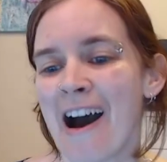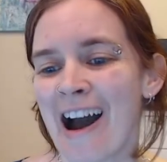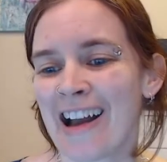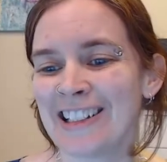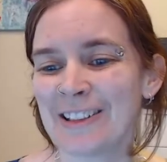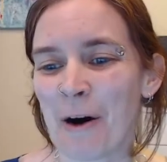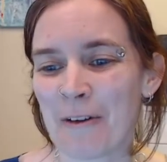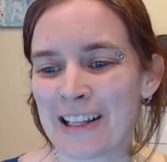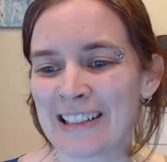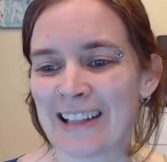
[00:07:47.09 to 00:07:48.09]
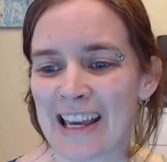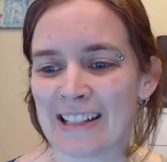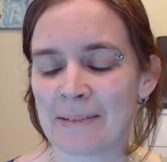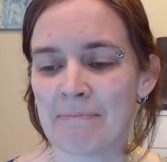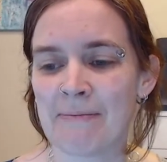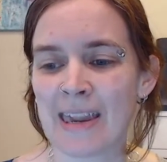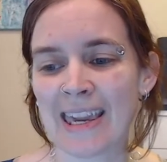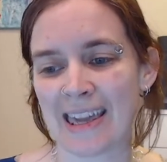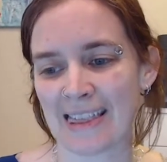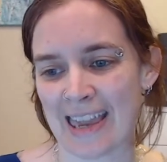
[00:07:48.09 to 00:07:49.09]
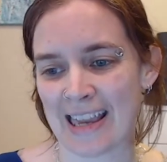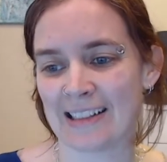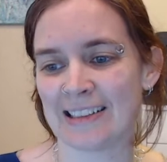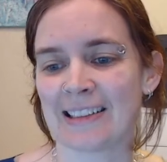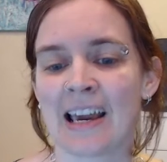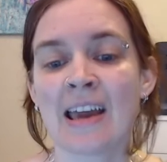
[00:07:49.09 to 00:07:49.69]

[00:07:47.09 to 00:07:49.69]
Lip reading: I just always liked making things.